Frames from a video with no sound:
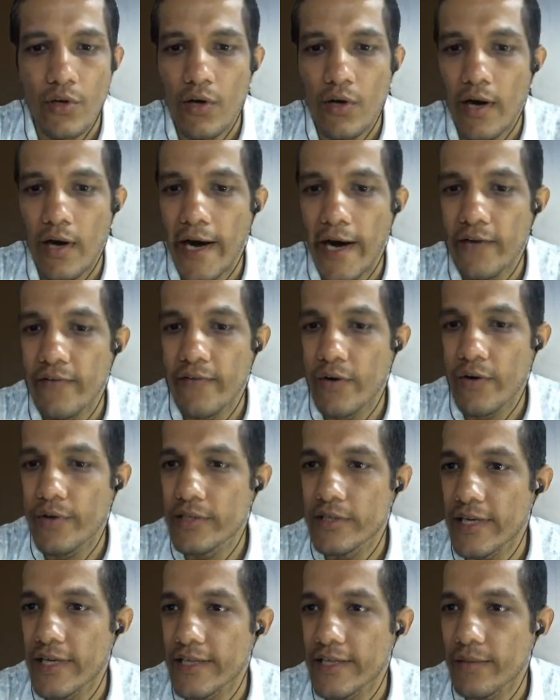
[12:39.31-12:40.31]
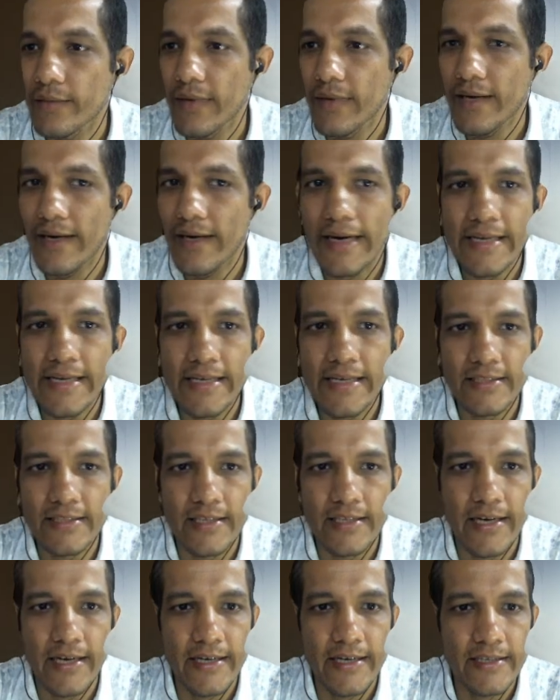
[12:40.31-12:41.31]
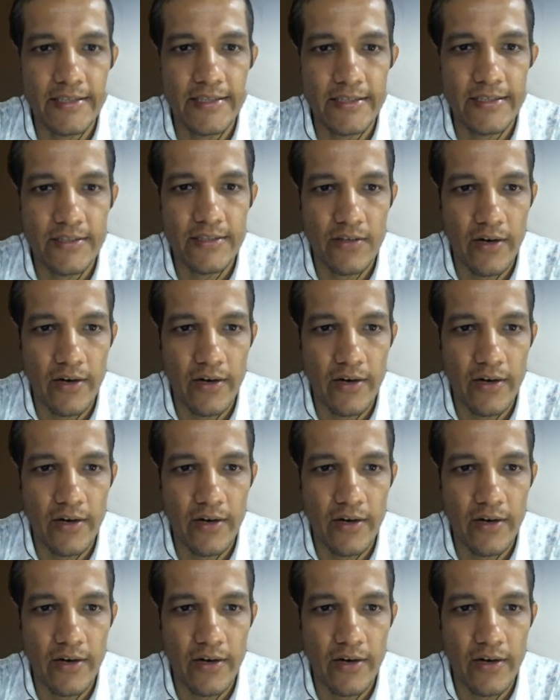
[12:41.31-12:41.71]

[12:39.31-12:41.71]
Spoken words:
R value is nothing but radius. Radius is